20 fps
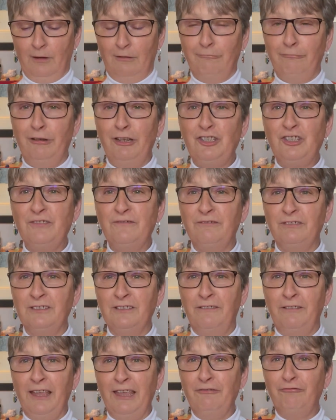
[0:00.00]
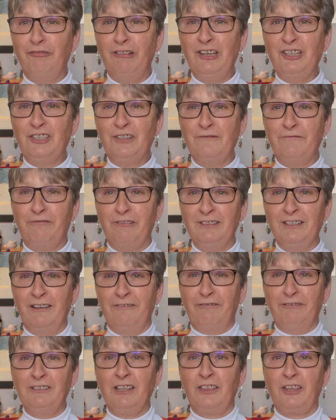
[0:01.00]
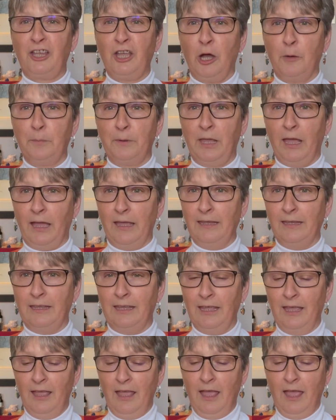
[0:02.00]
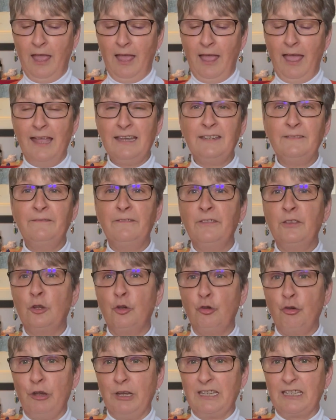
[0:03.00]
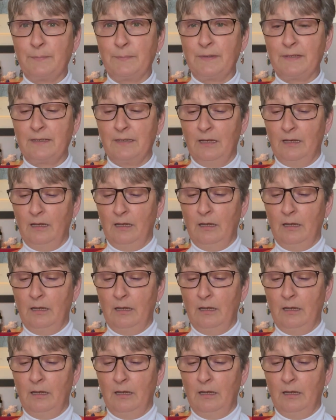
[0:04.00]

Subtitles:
reaching for another cupcake, heading for the crisps.